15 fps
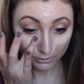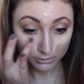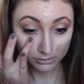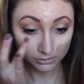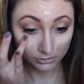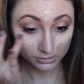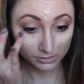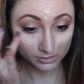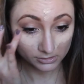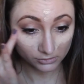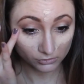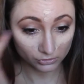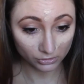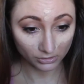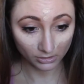So this is
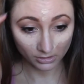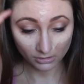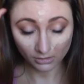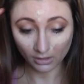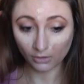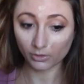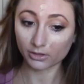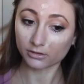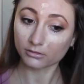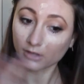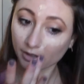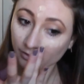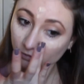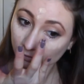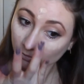usually how I
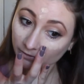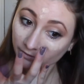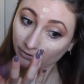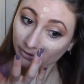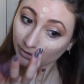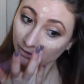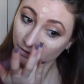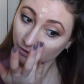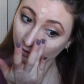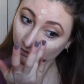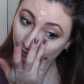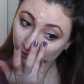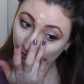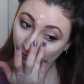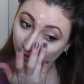kind of do my foundation.
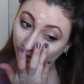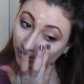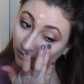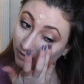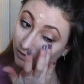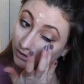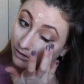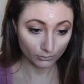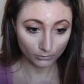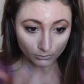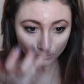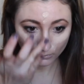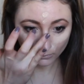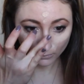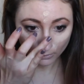I'll do like
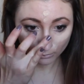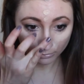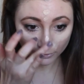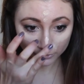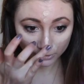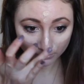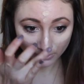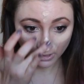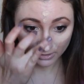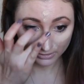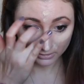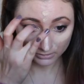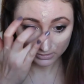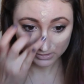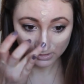a bunch of
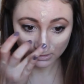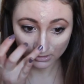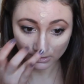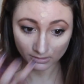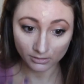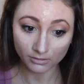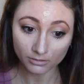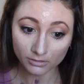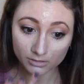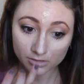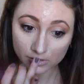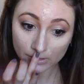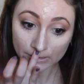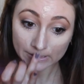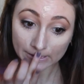product in
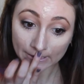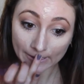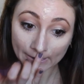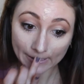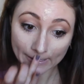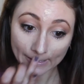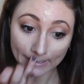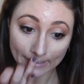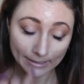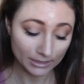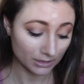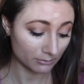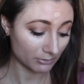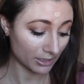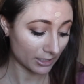this region and
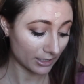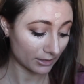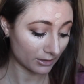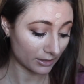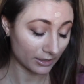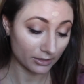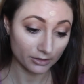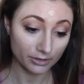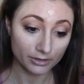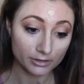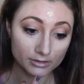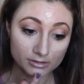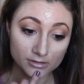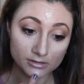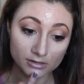like in my highlight
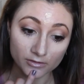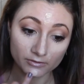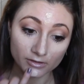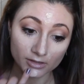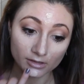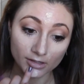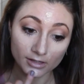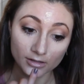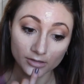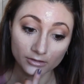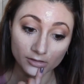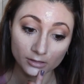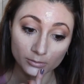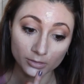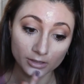areas and stuff like that, and
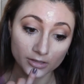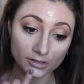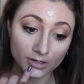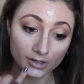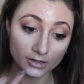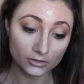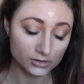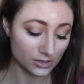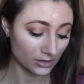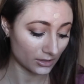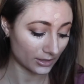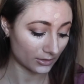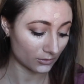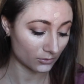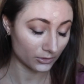then I'll blend it out to
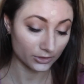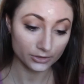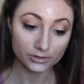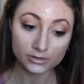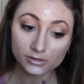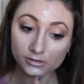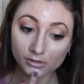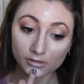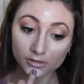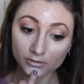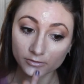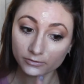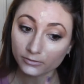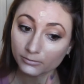the outwards of